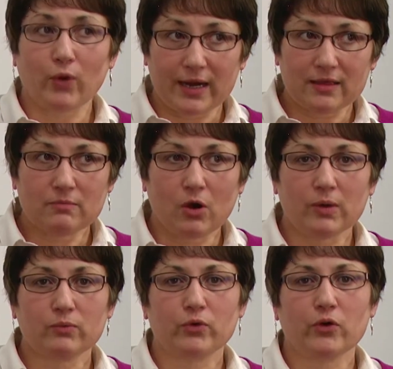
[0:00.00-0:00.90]
right at the
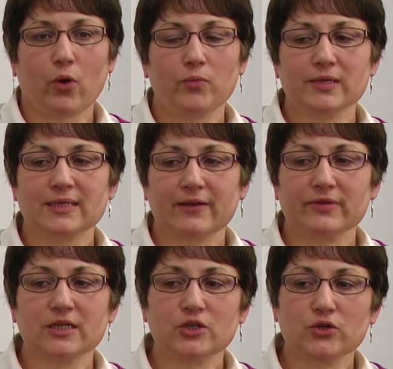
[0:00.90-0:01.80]
moment, we're open
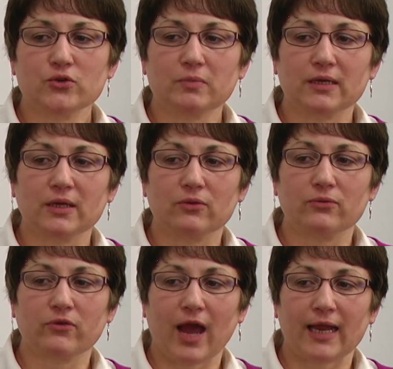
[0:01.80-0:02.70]
7 to 2, Monday through
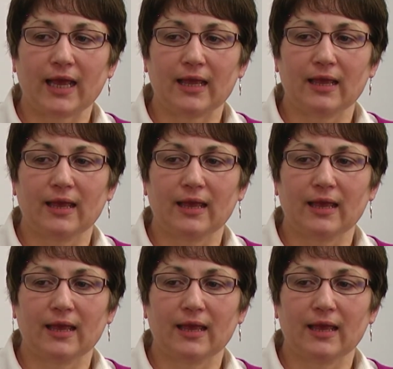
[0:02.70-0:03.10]
Friday,